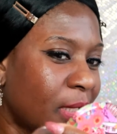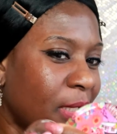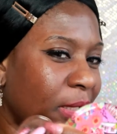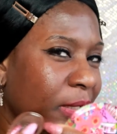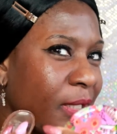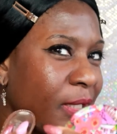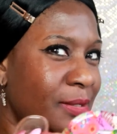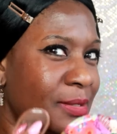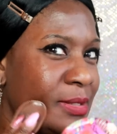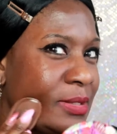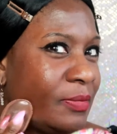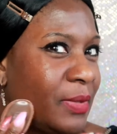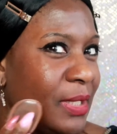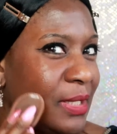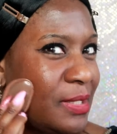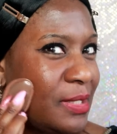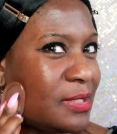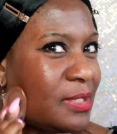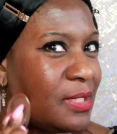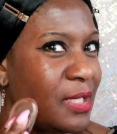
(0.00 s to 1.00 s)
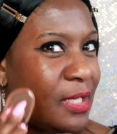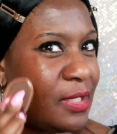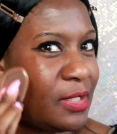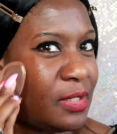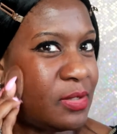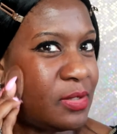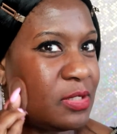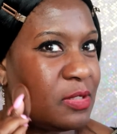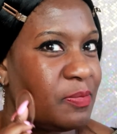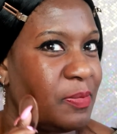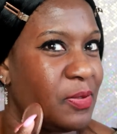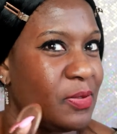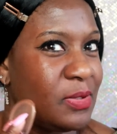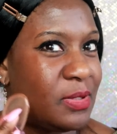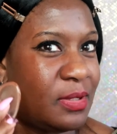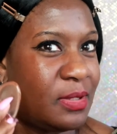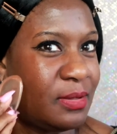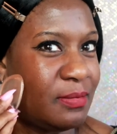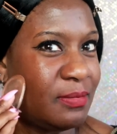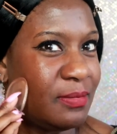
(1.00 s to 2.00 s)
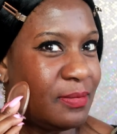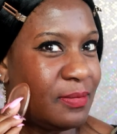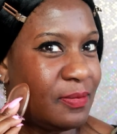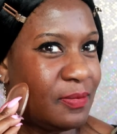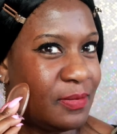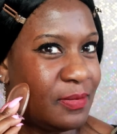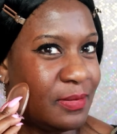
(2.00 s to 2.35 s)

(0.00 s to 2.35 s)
I heard somebody say you're supposed to